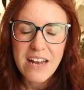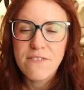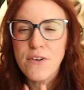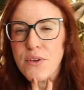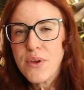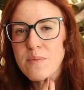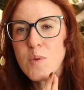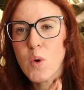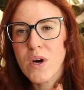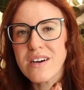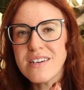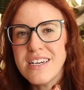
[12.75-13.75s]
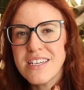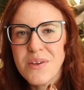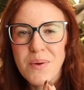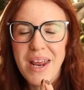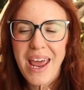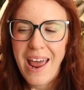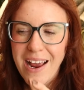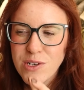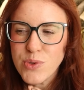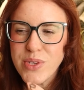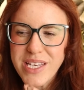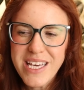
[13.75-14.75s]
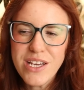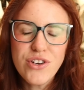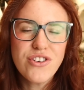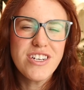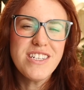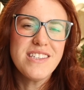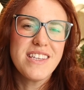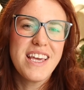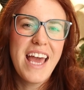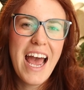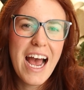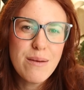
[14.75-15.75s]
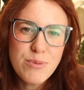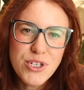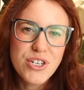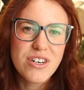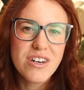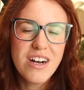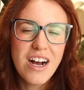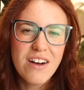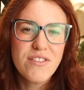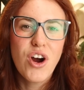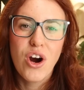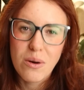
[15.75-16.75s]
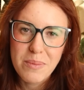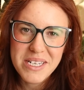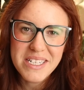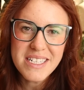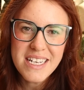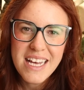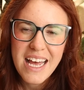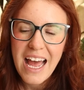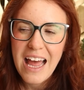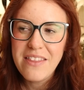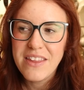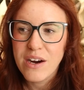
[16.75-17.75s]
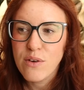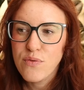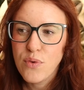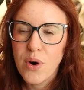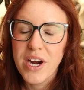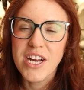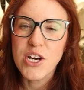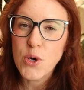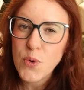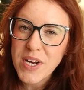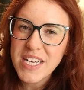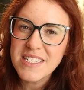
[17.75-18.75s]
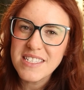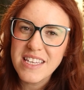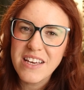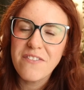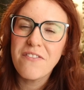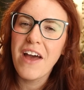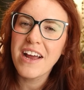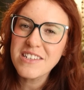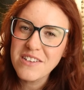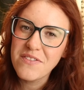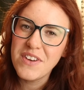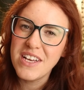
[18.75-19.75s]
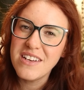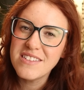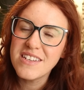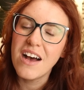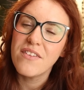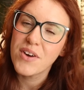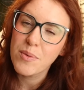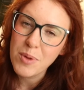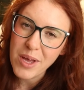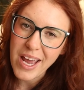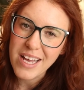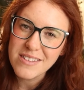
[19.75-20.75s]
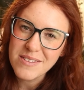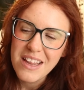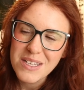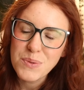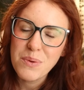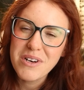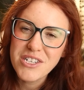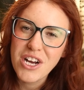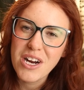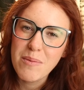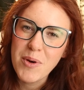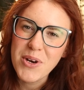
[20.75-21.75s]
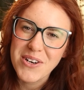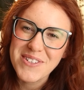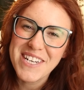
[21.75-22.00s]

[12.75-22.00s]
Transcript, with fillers: And furthermore, you can actually increase the capture of carbon and therefore increase the effectiveness of your plant. That's what we're going to talk about here